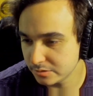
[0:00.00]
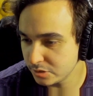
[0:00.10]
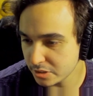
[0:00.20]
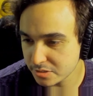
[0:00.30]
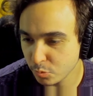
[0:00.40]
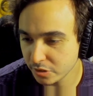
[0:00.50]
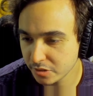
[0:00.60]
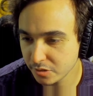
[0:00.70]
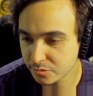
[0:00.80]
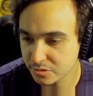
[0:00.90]
Just one of
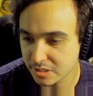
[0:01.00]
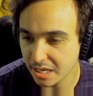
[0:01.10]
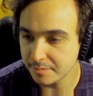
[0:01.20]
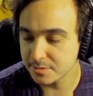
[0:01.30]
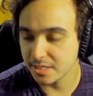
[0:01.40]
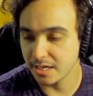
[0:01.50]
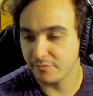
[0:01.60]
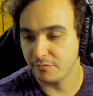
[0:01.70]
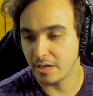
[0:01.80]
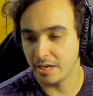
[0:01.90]
those games that
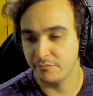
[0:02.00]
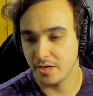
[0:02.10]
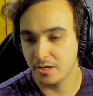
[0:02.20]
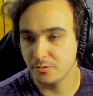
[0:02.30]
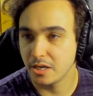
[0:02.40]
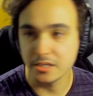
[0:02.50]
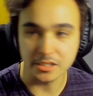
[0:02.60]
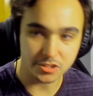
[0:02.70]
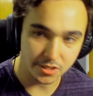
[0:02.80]
I, I found on itch dot i